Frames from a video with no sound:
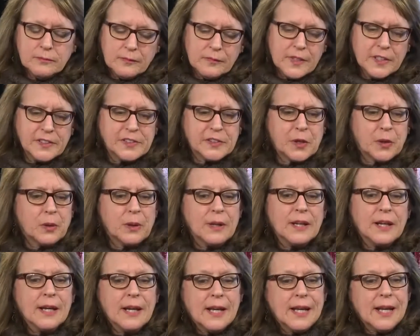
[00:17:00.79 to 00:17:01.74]
So
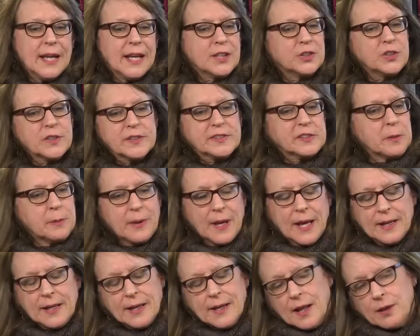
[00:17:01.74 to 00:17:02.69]
it just
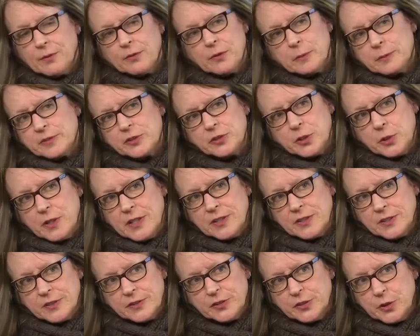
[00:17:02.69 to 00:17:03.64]
depended on from
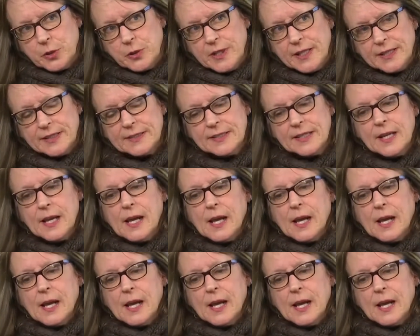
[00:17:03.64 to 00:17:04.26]
student to student.